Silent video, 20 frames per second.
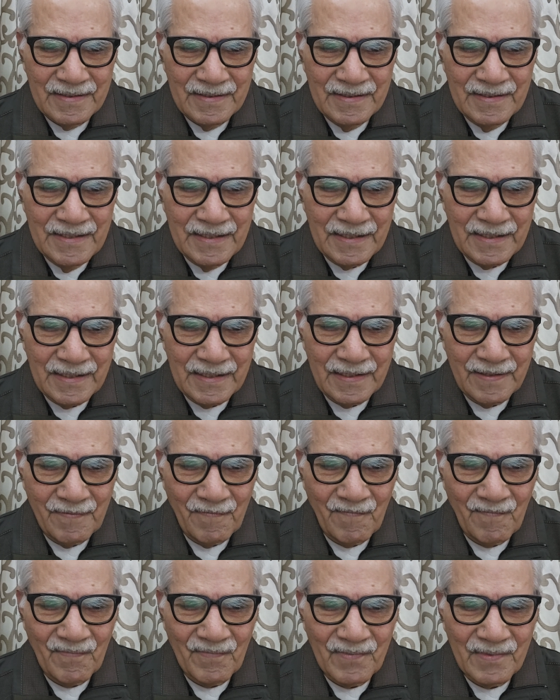D,
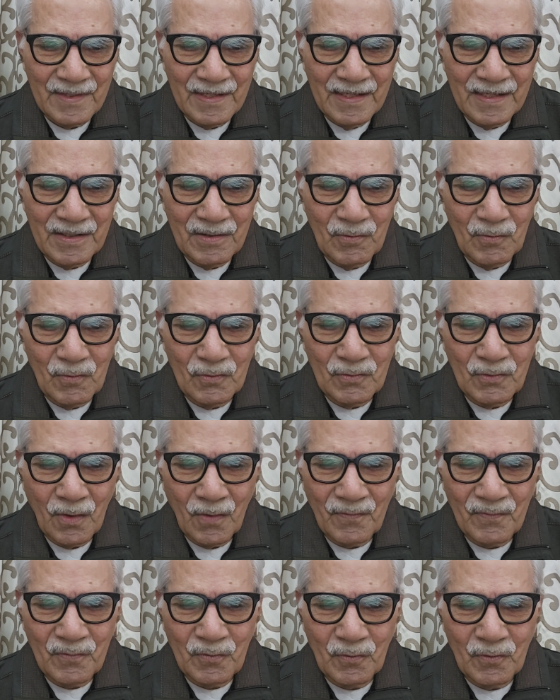the use
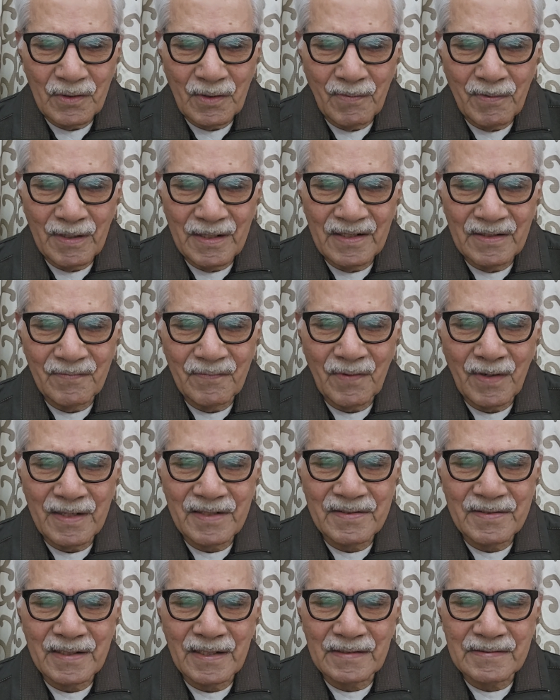of suitable
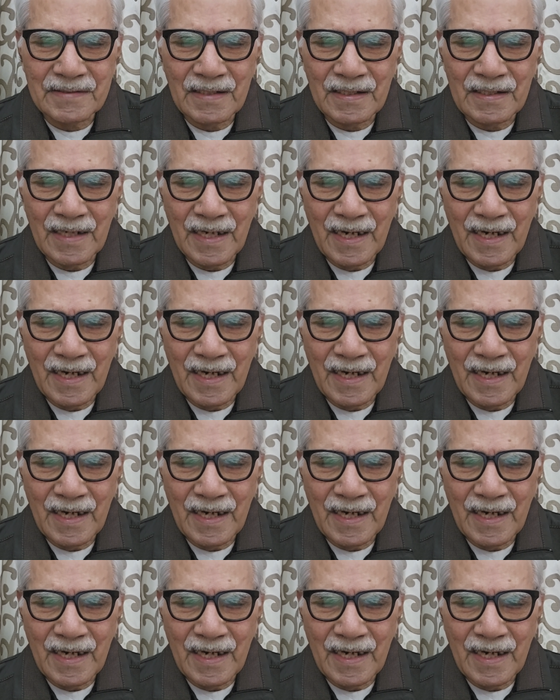infrastructure